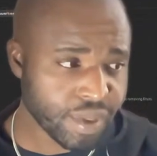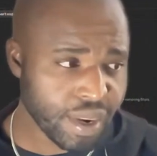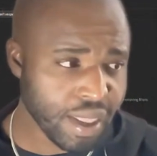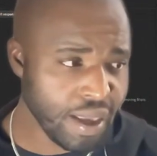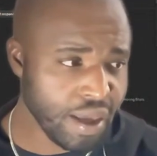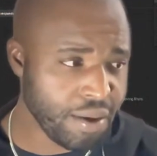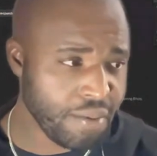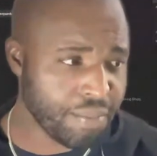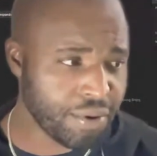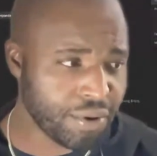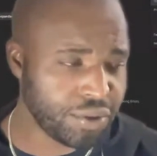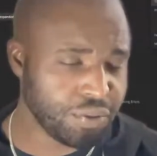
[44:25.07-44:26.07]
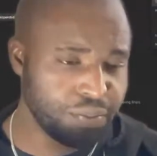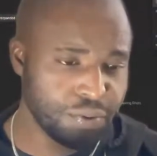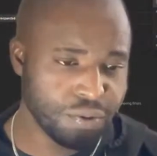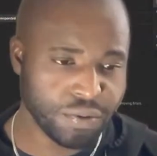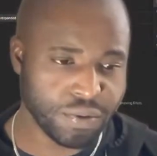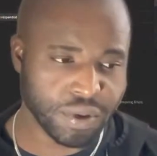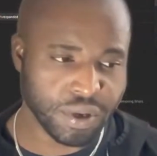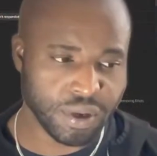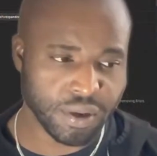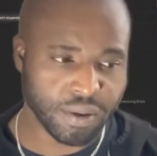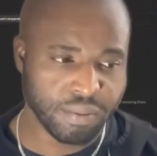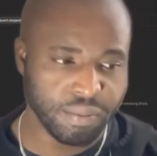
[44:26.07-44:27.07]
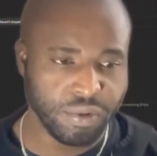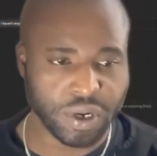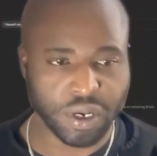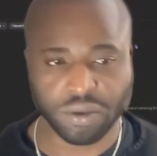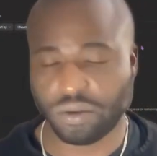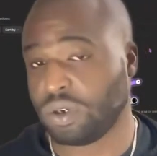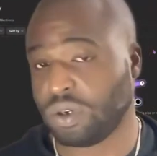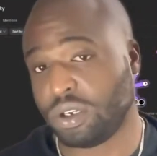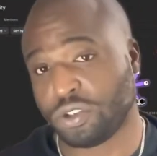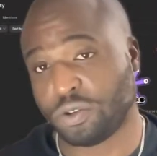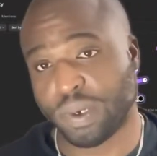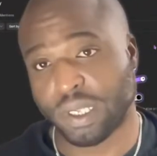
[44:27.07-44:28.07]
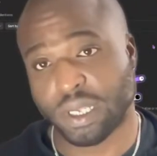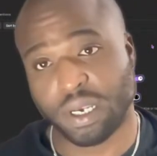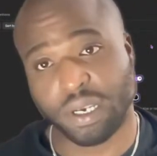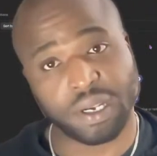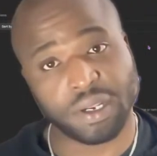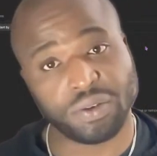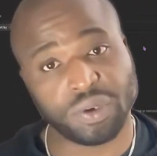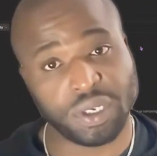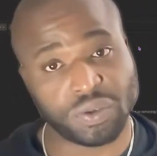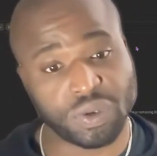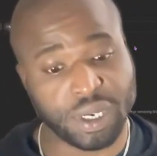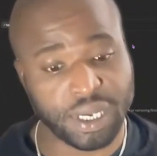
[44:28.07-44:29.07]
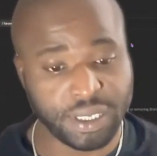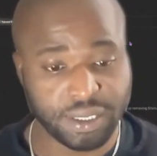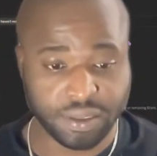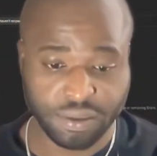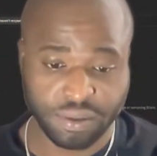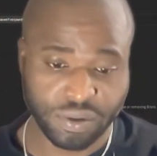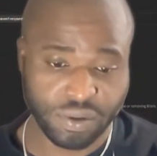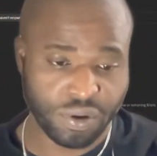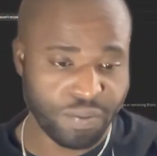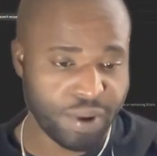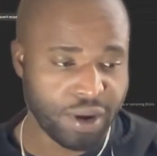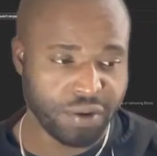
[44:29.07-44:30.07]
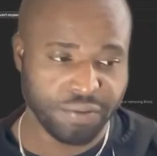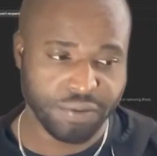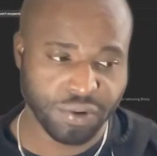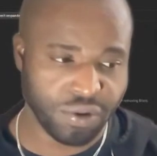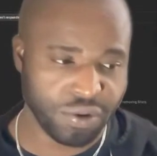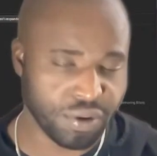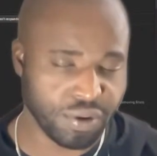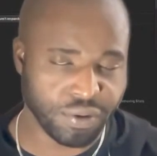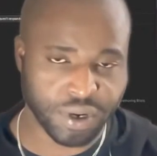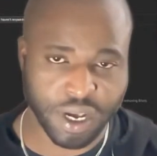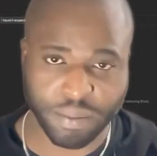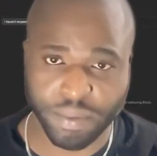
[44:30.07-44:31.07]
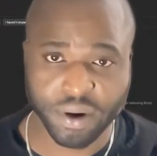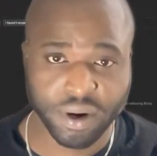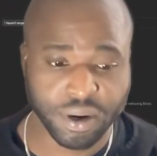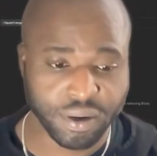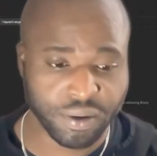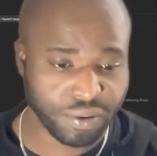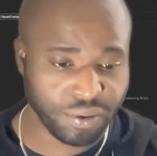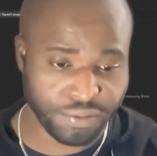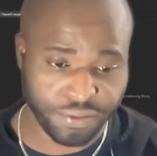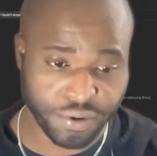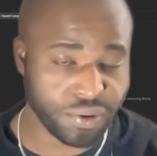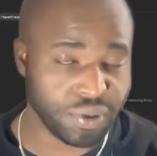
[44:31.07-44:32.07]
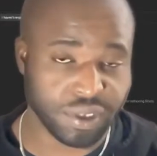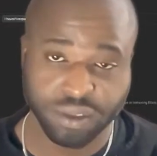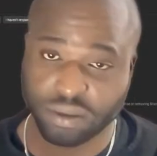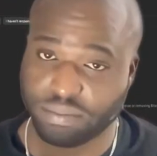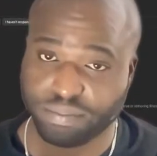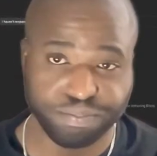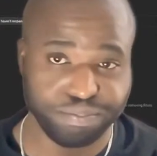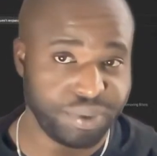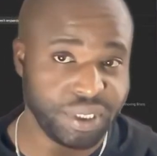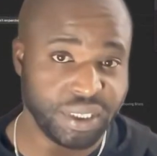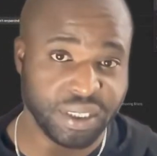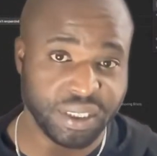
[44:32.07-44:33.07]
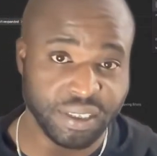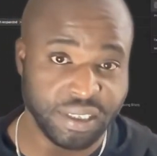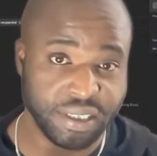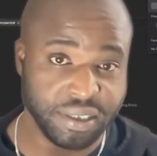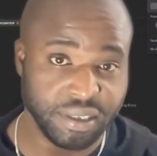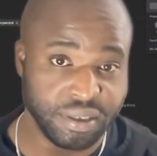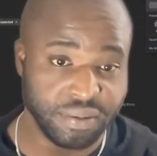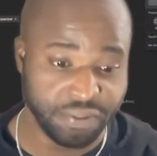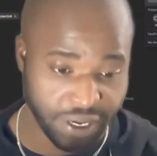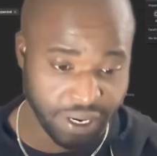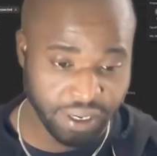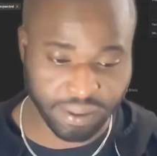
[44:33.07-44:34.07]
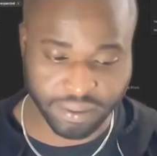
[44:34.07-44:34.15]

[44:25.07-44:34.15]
Audio Pro, you can do a little better, you can do a little less. Your microphone on your camera on your phone is pretty fine.